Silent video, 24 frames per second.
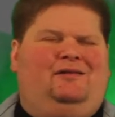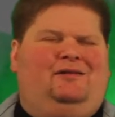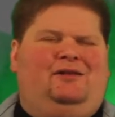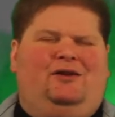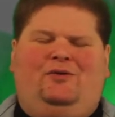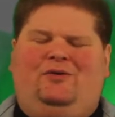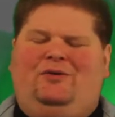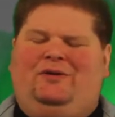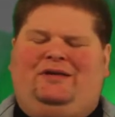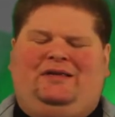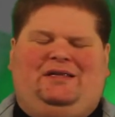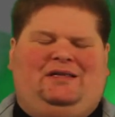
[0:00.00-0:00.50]
No
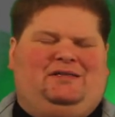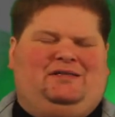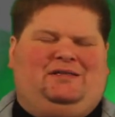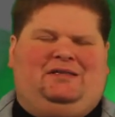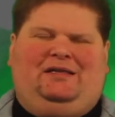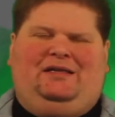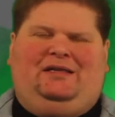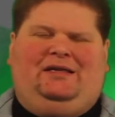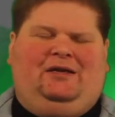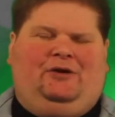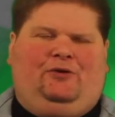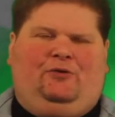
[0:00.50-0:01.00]
one needs
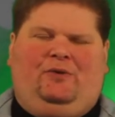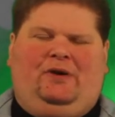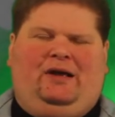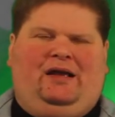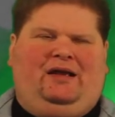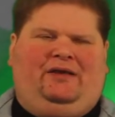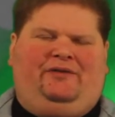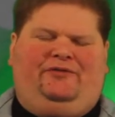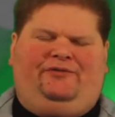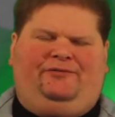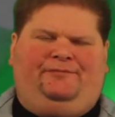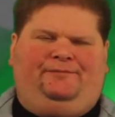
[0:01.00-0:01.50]
to eat
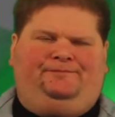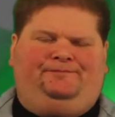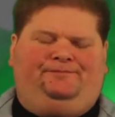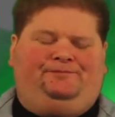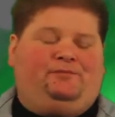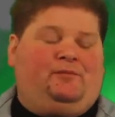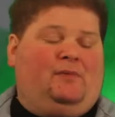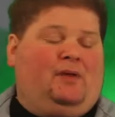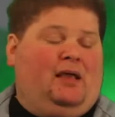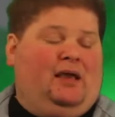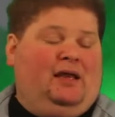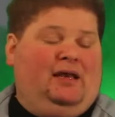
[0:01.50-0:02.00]
earwax.
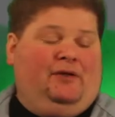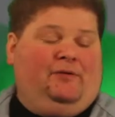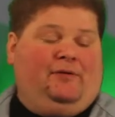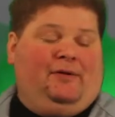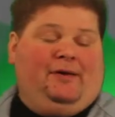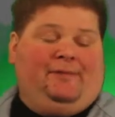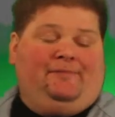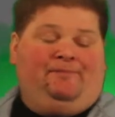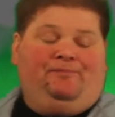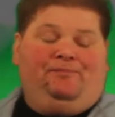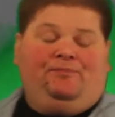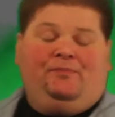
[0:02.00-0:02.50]

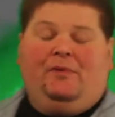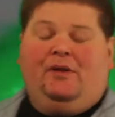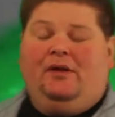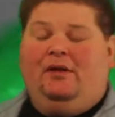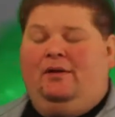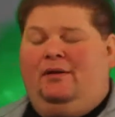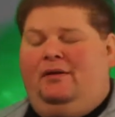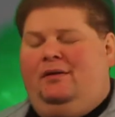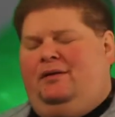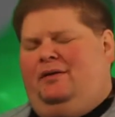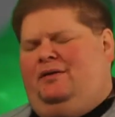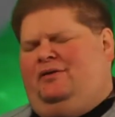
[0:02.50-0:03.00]
Anyway,
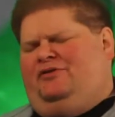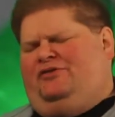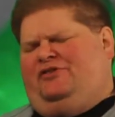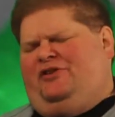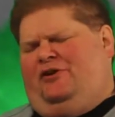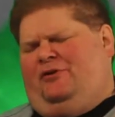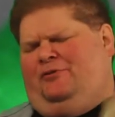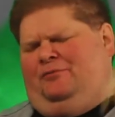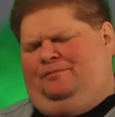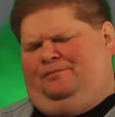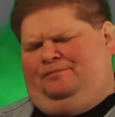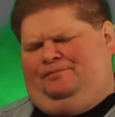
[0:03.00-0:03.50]

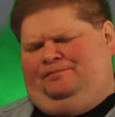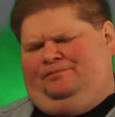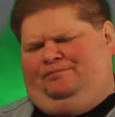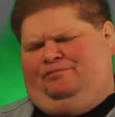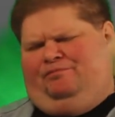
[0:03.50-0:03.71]
so,